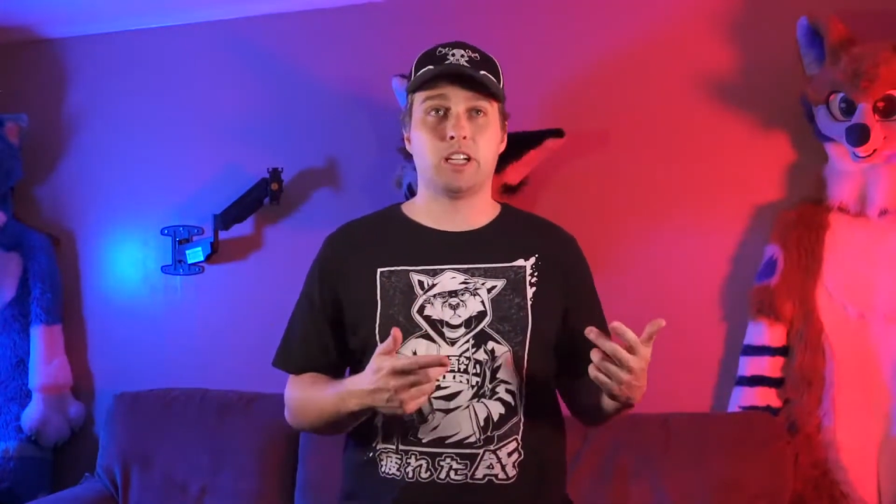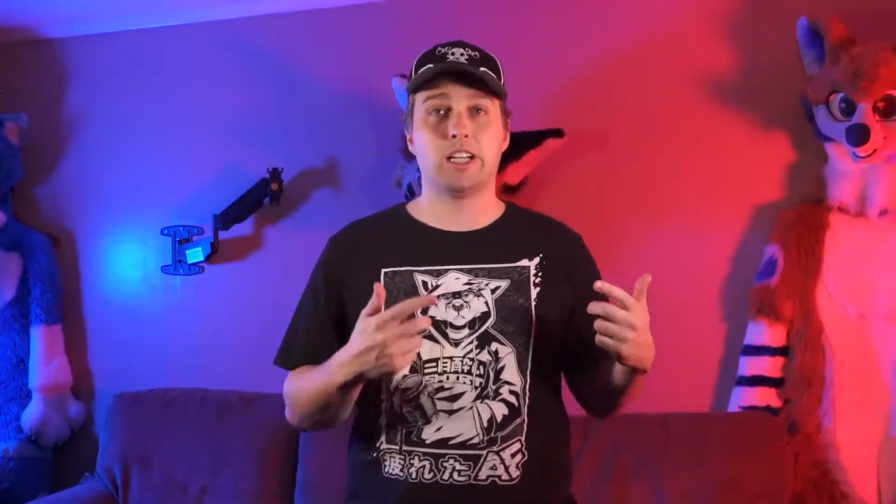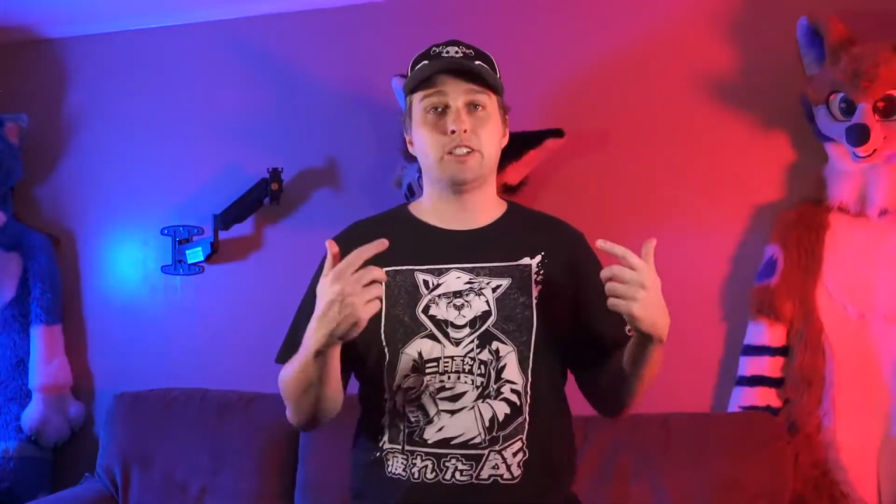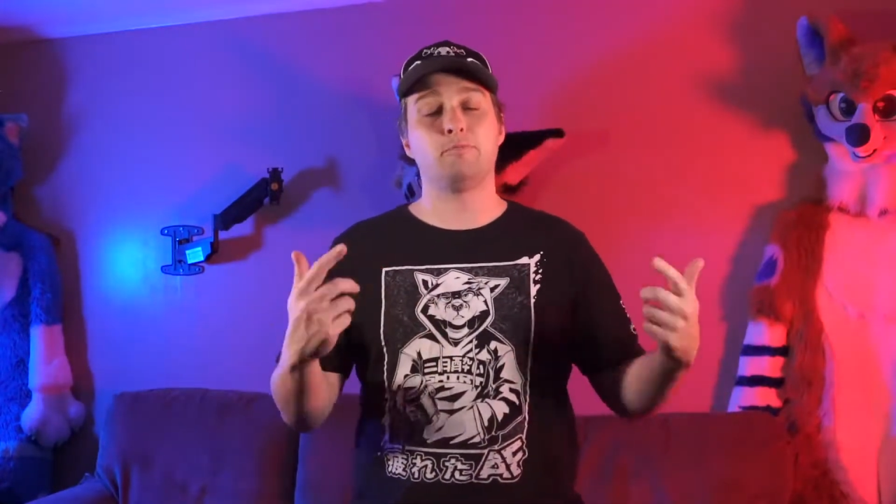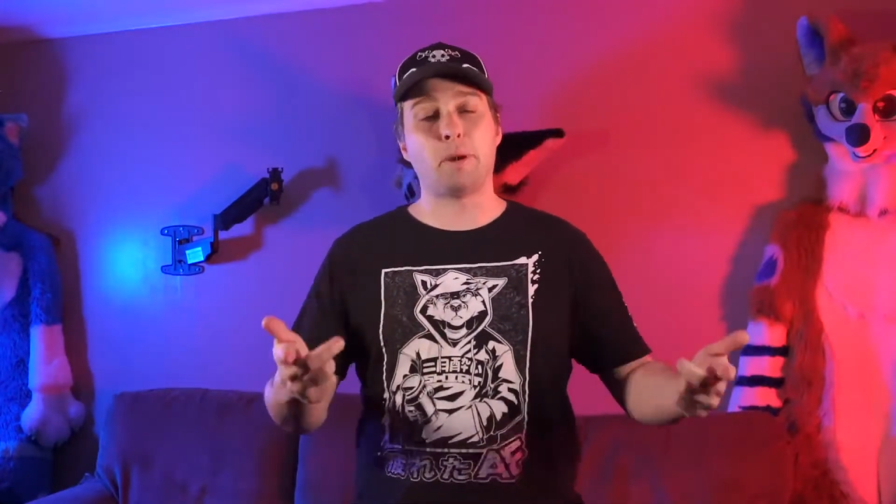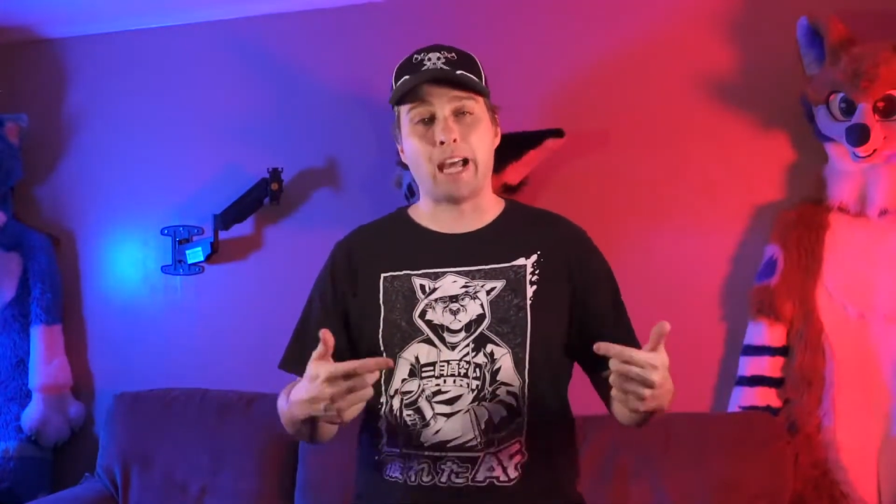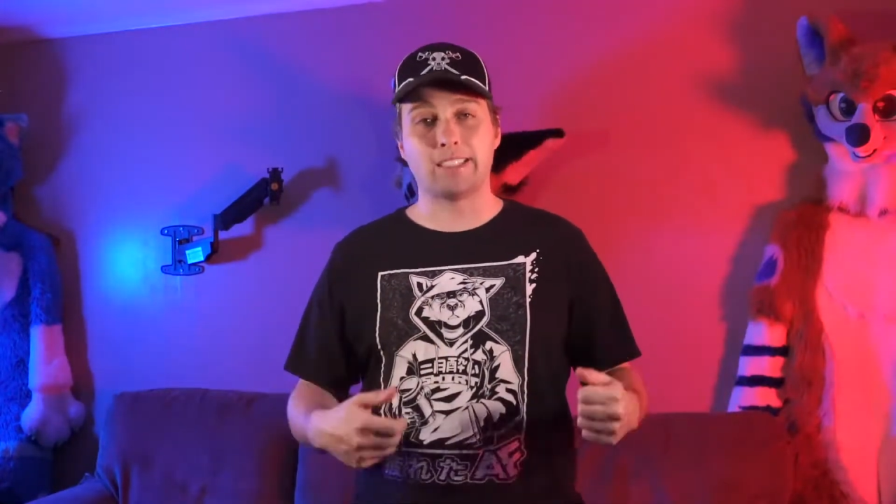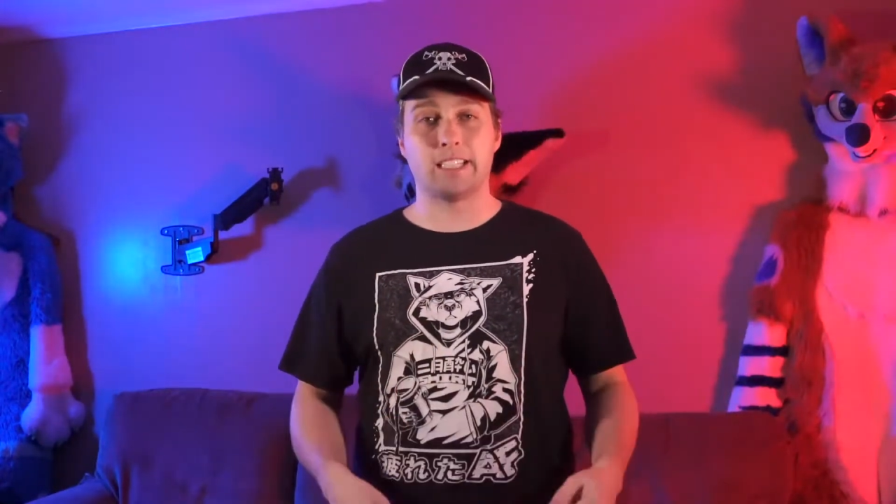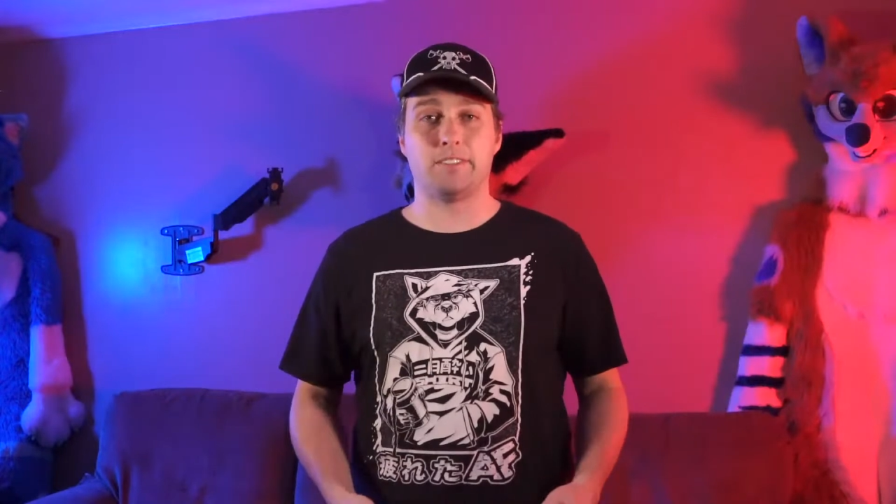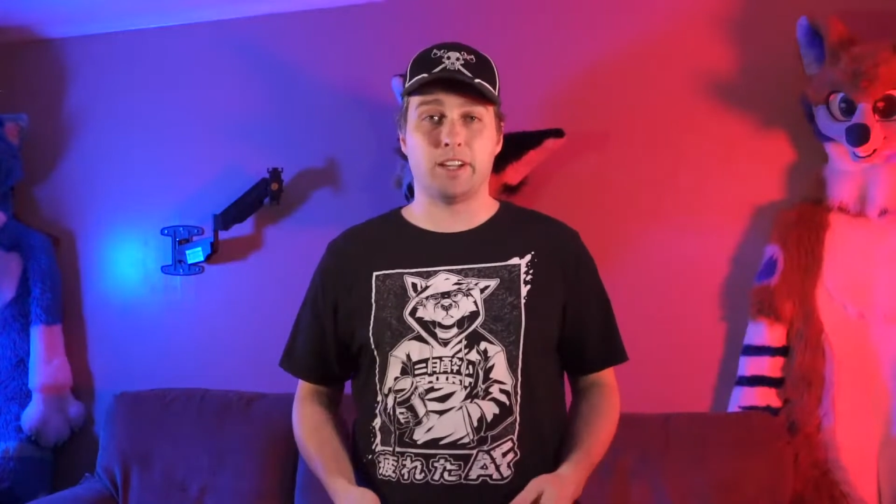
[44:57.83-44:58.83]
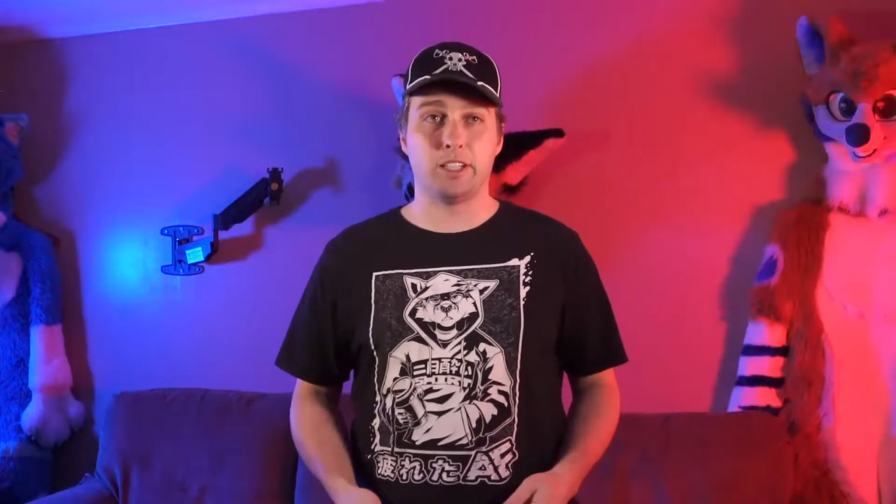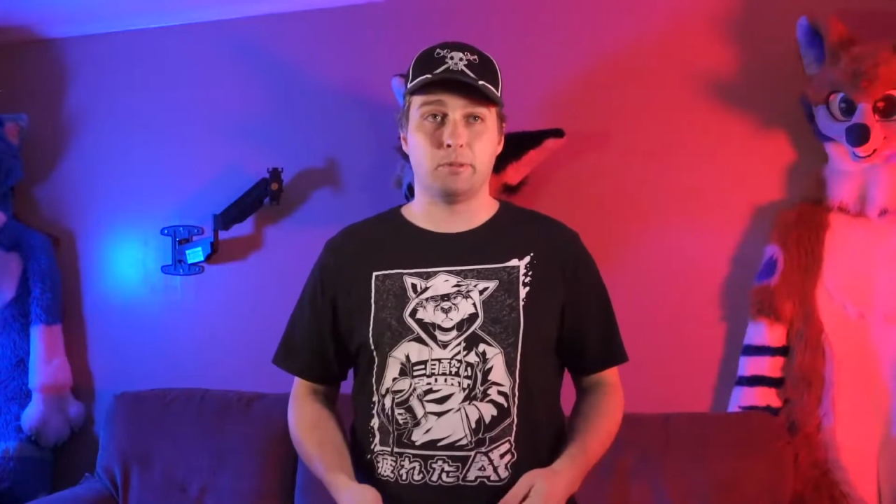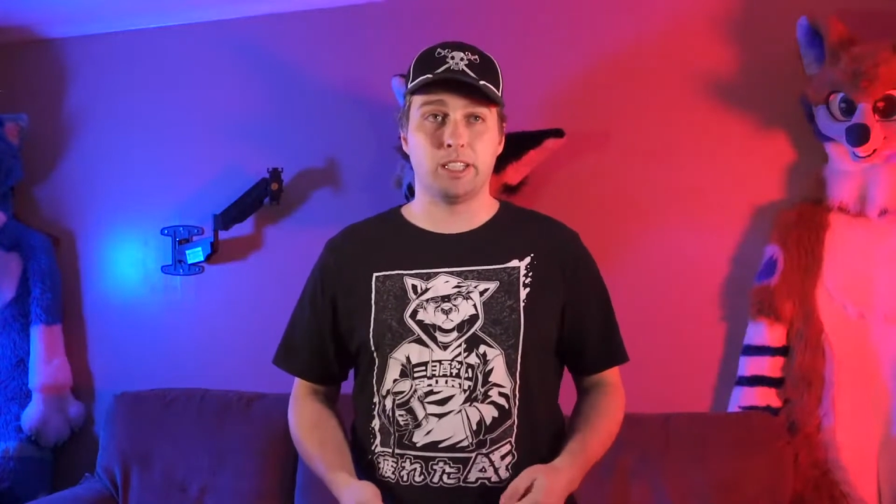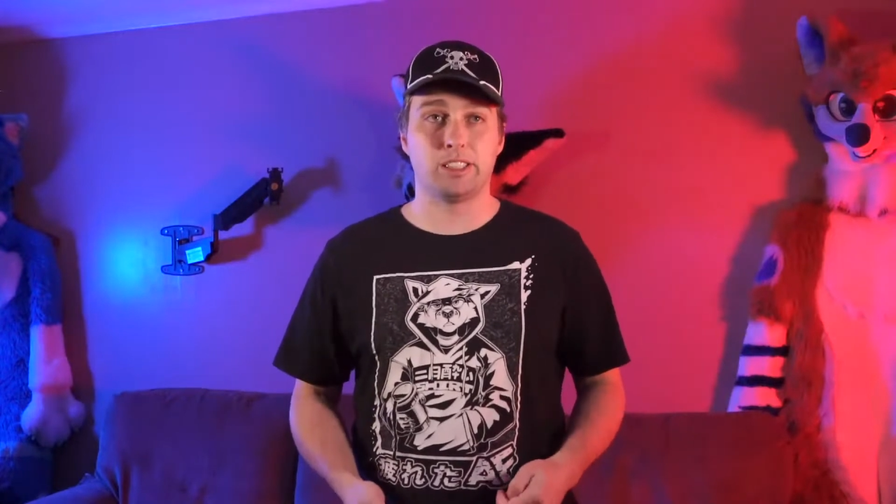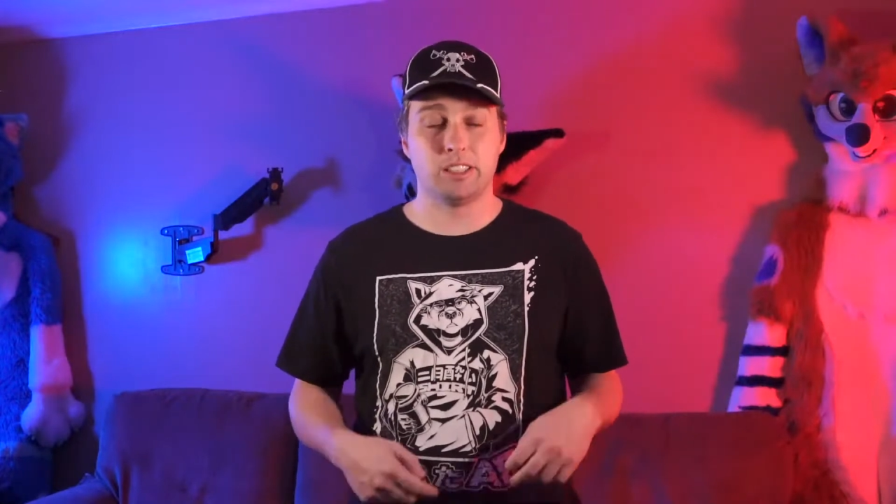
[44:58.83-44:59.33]
not you pass that
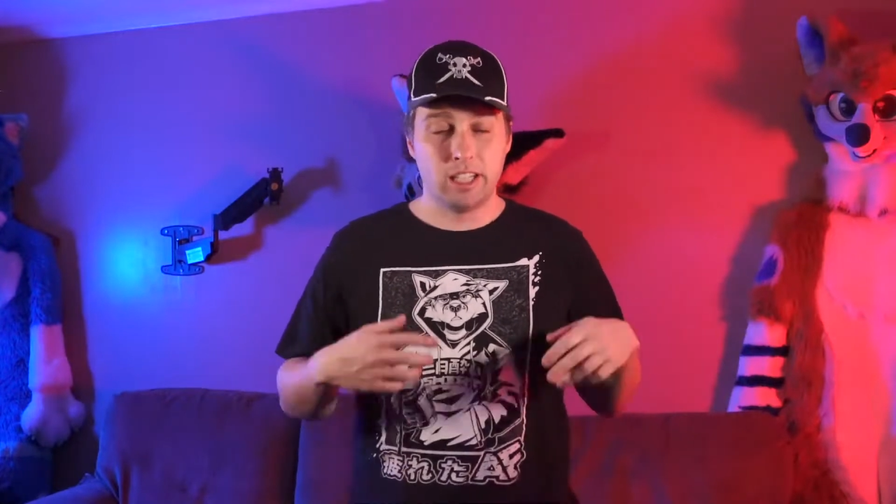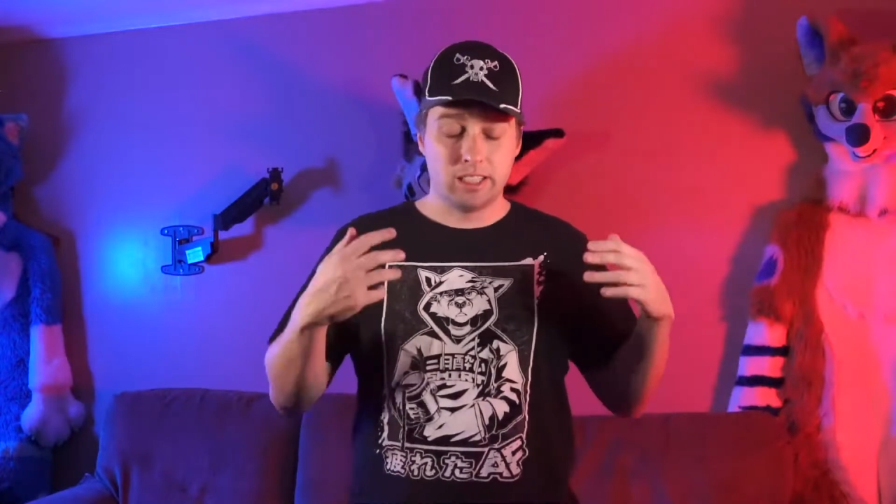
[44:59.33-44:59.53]
evaluation?